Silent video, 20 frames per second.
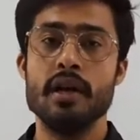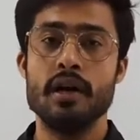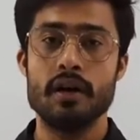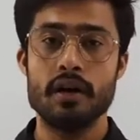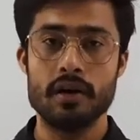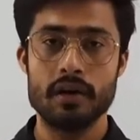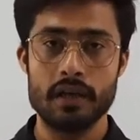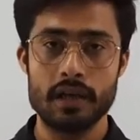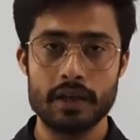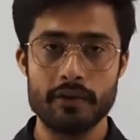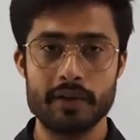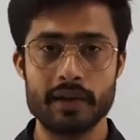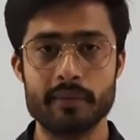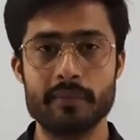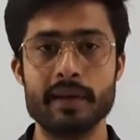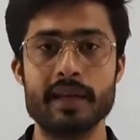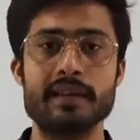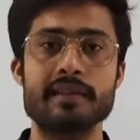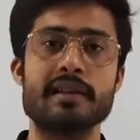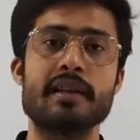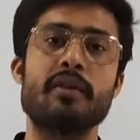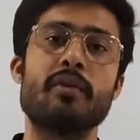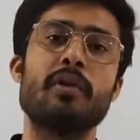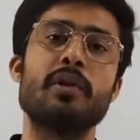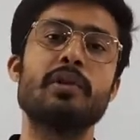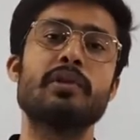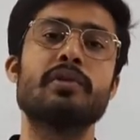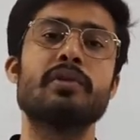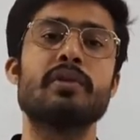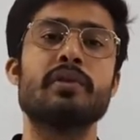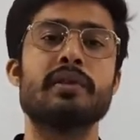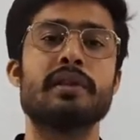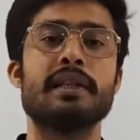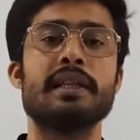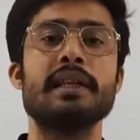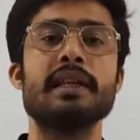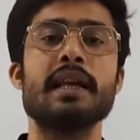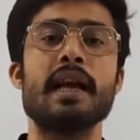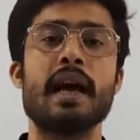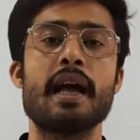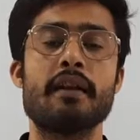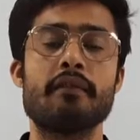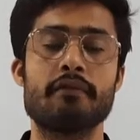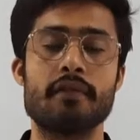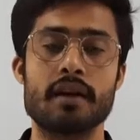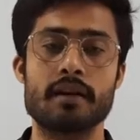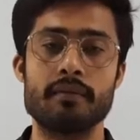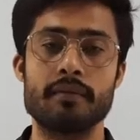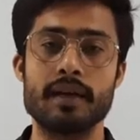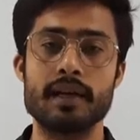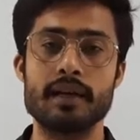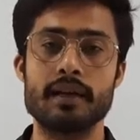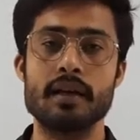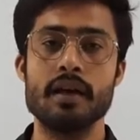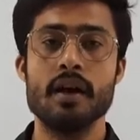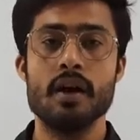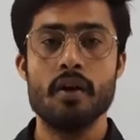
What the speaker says: our living beings and also the environment.